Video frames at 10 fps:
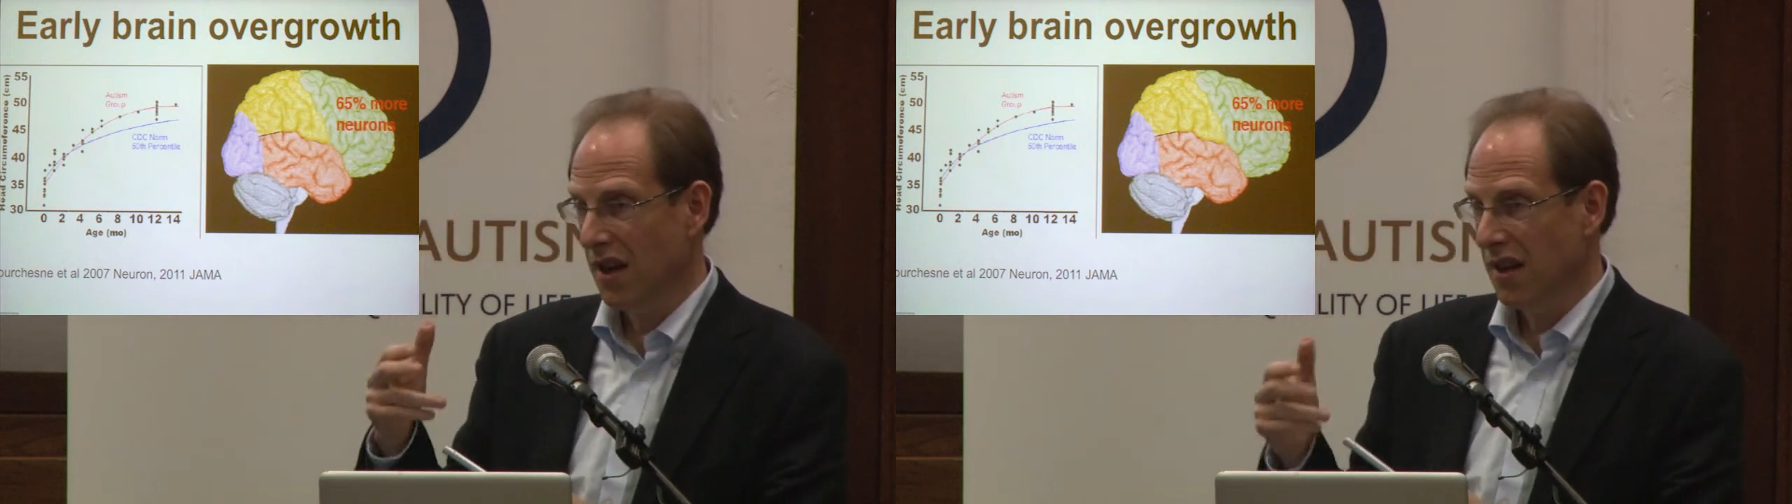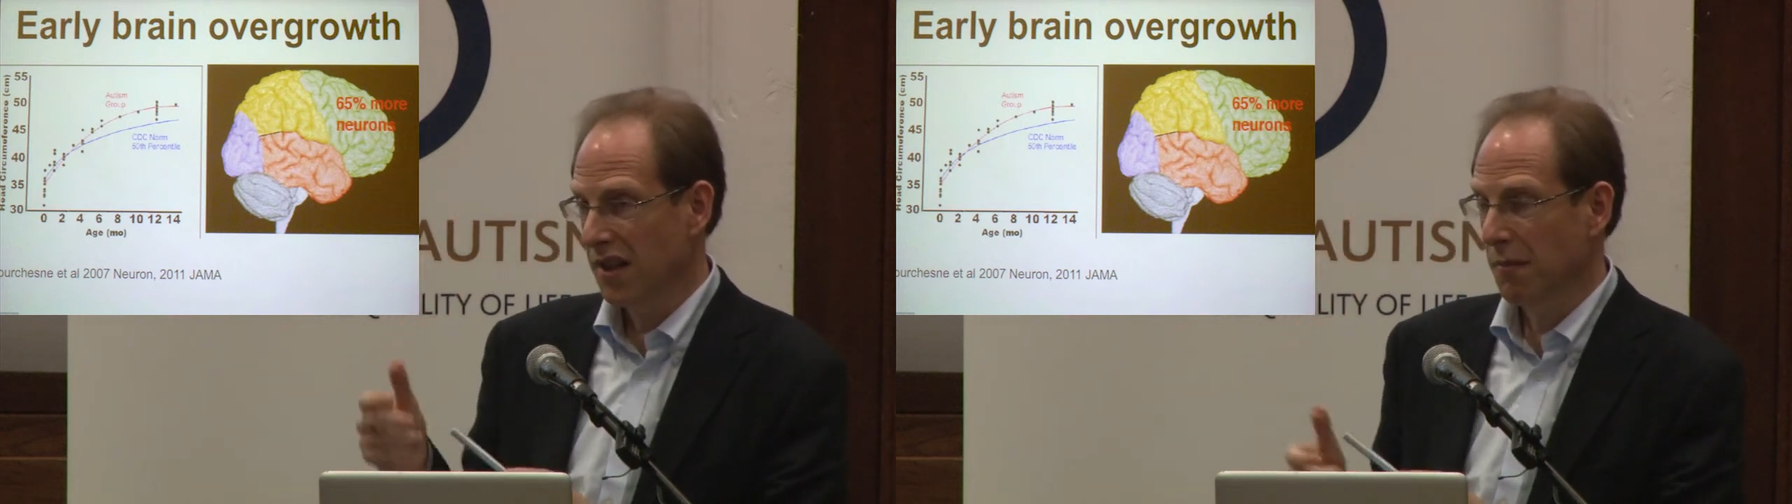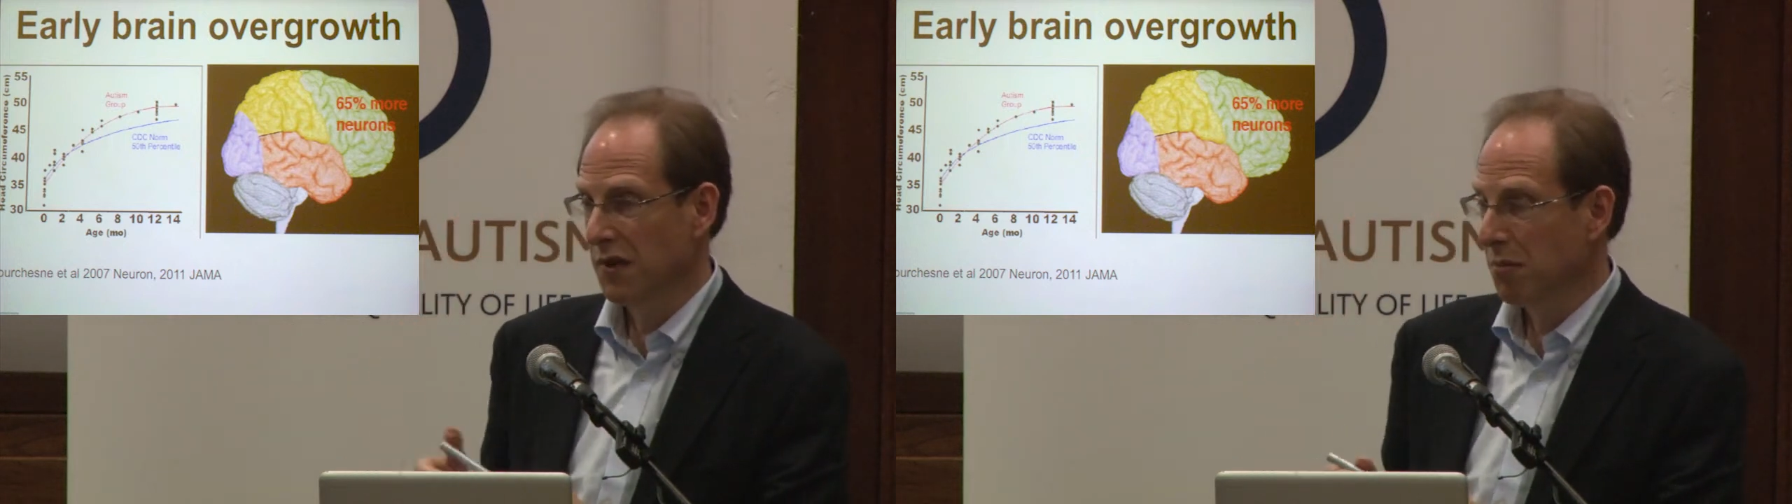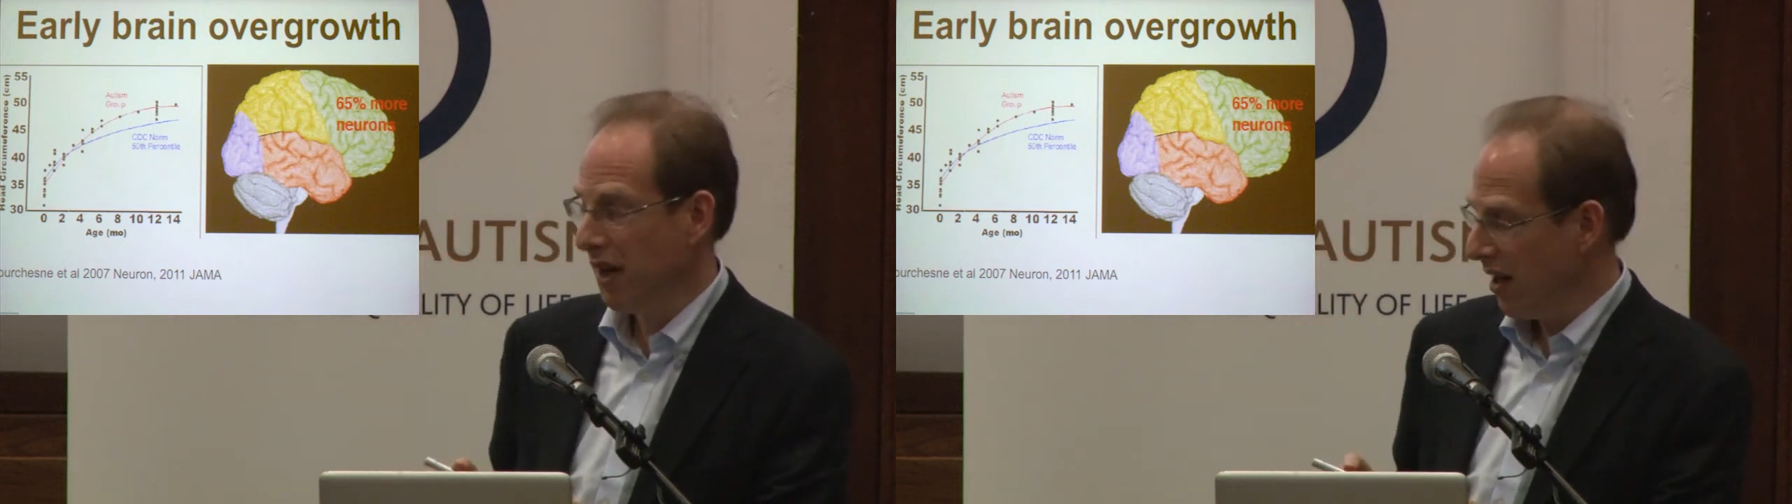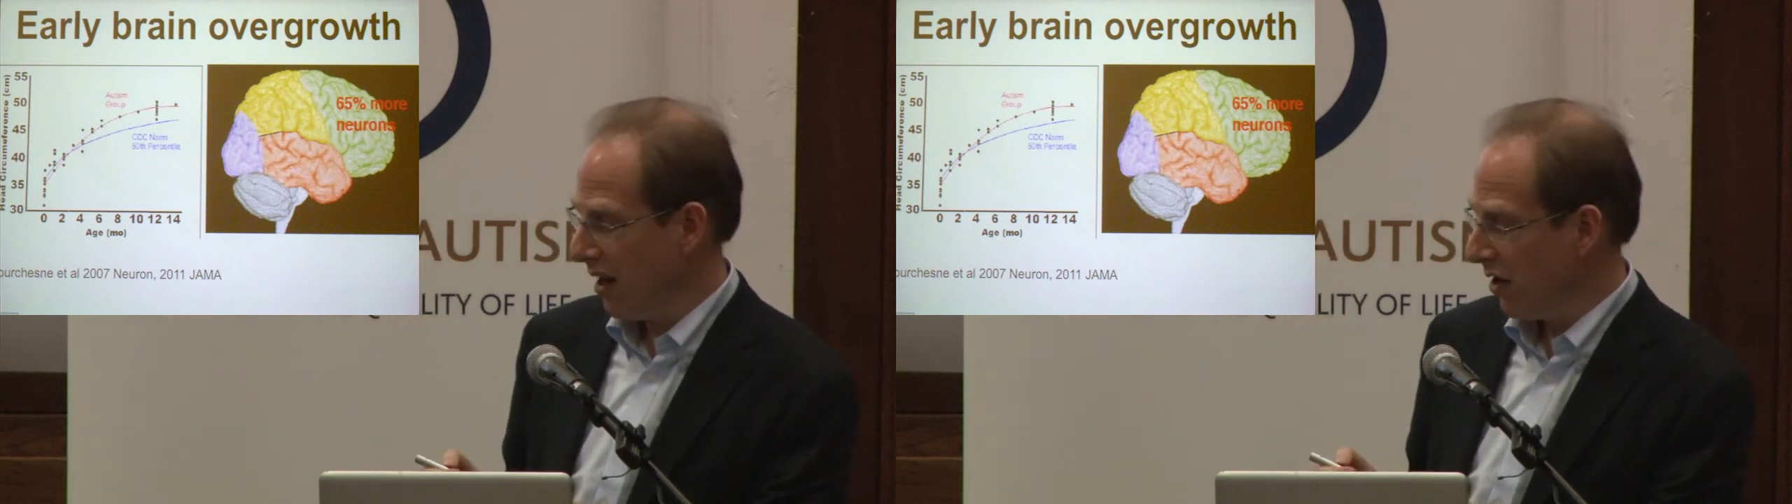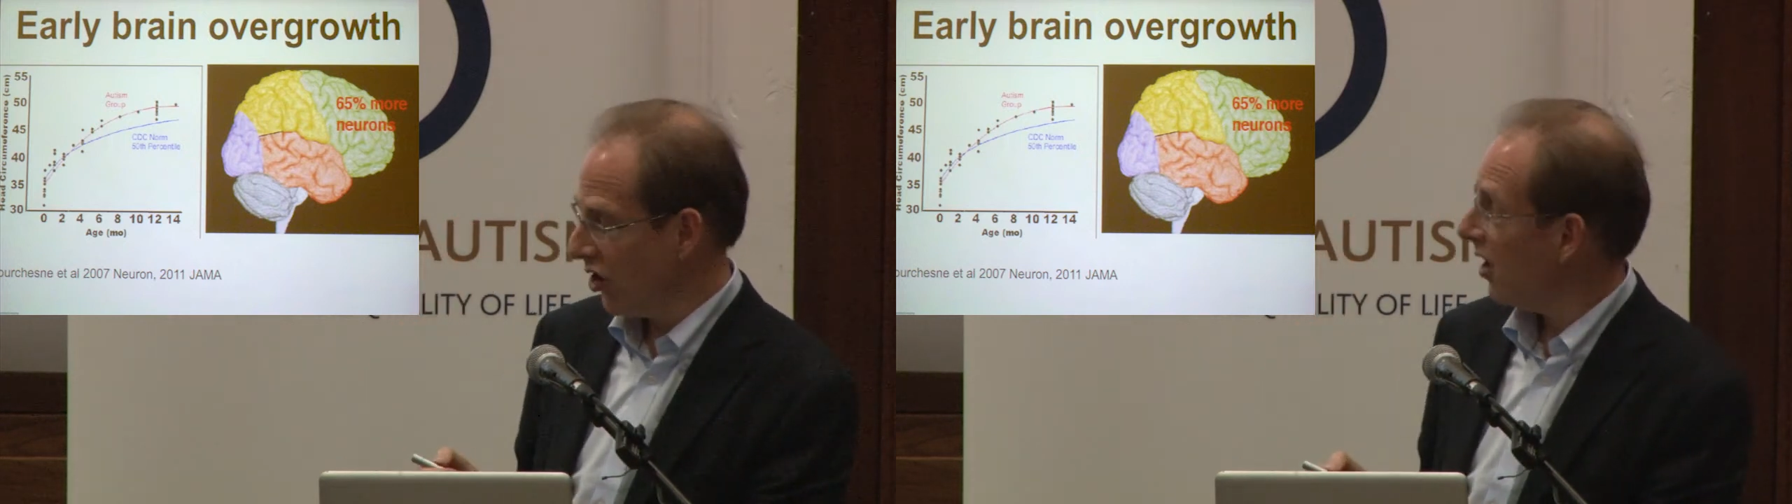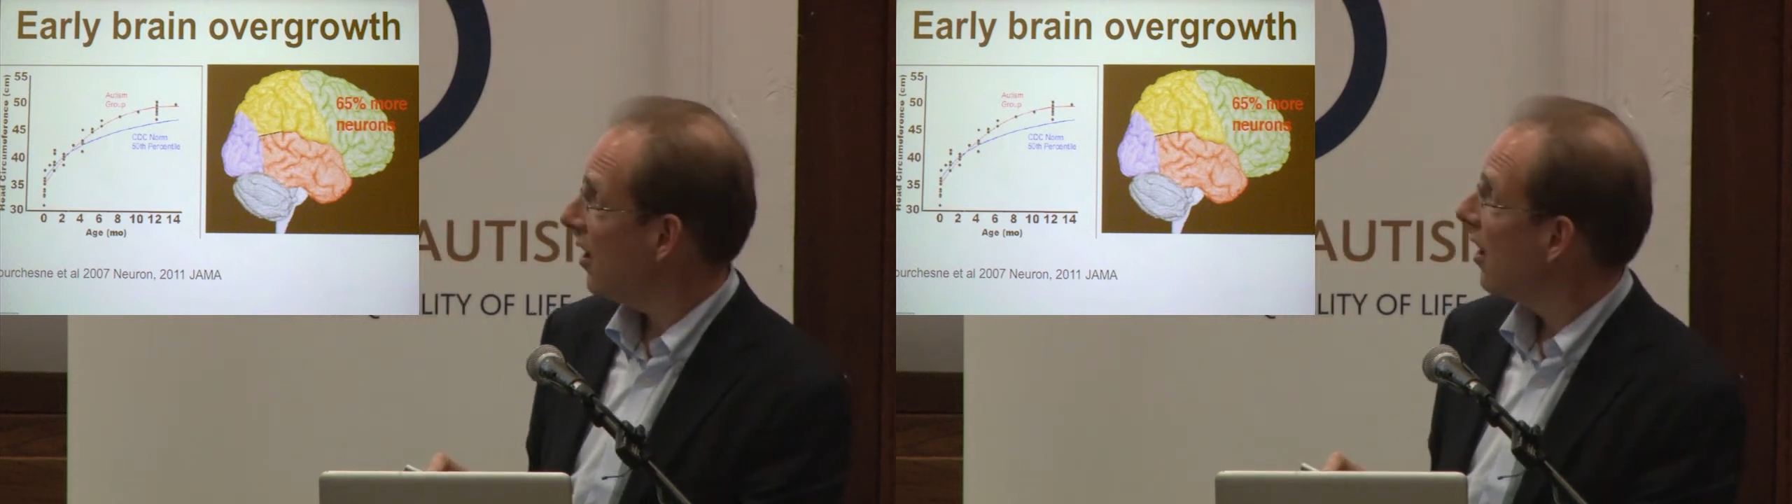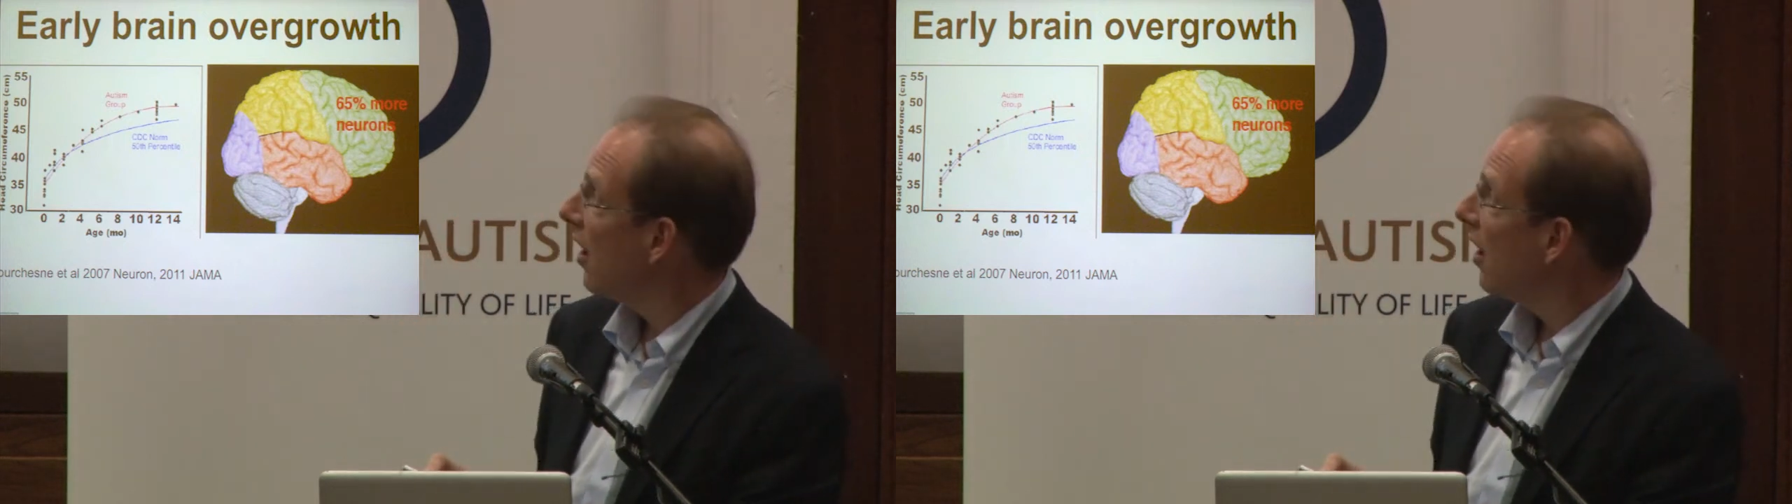seems to be larger